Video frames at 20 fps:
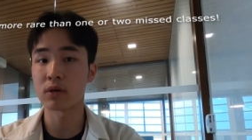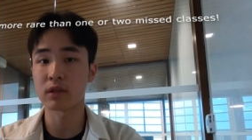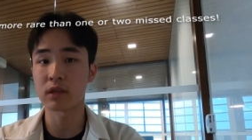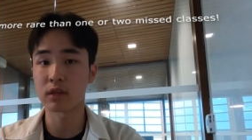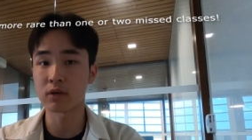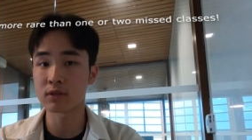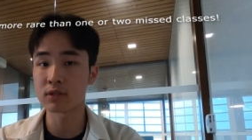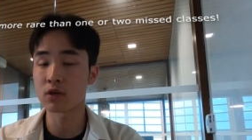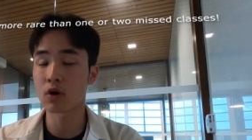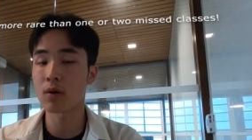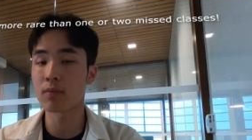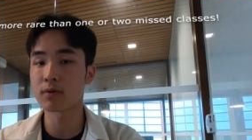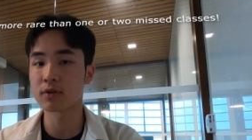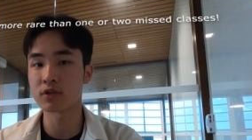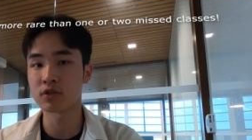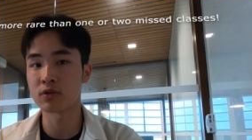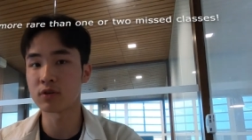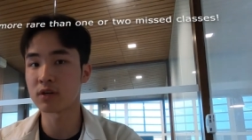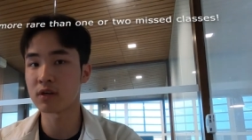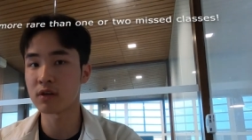When there's an
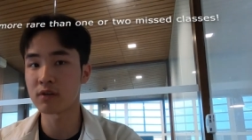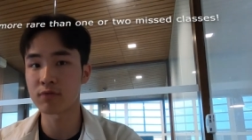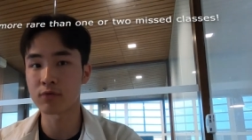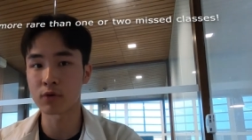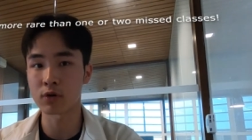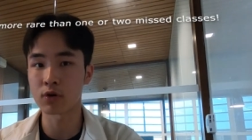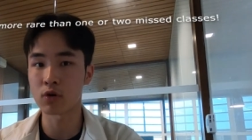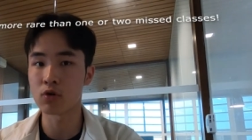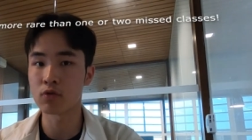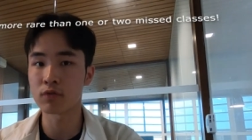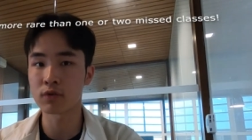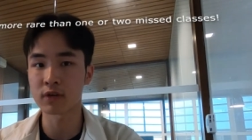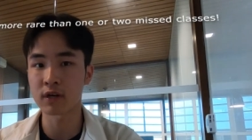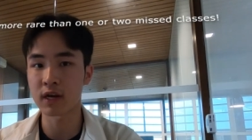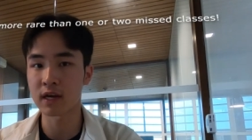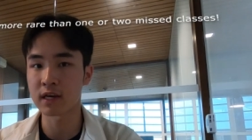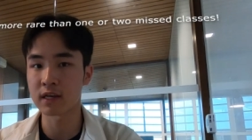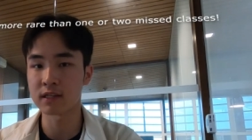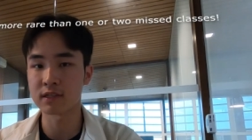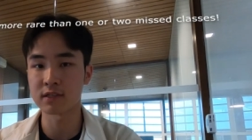opportunity for an
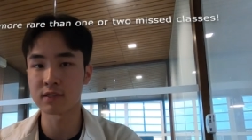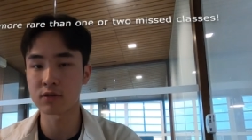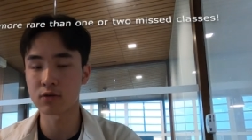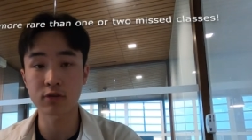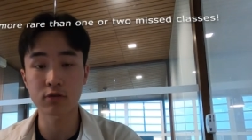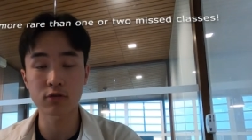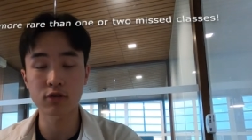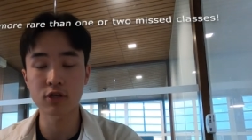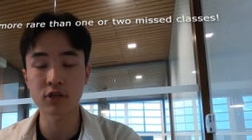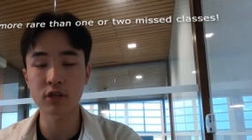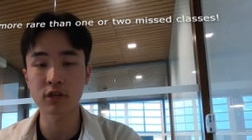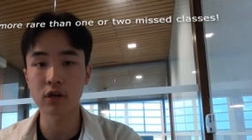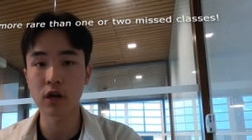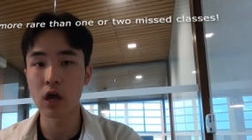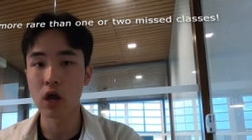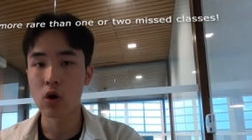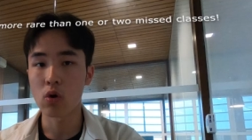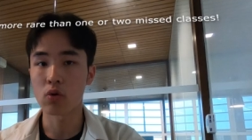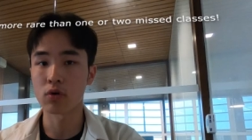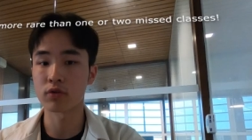overnight
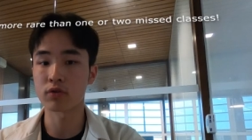excursion